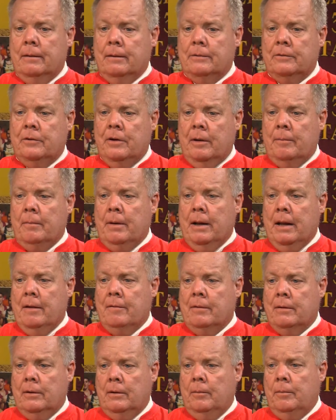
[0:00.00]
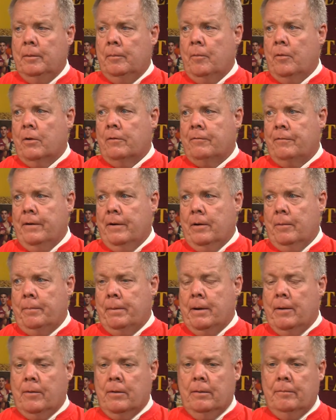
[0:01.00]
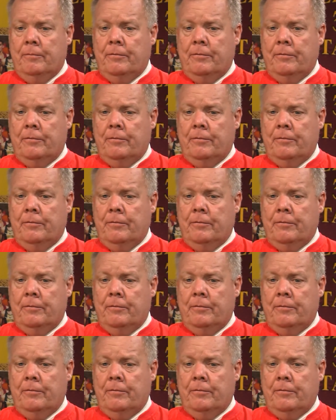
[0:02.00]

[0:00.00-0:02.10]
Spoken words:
Tech might have a little bit more firepower up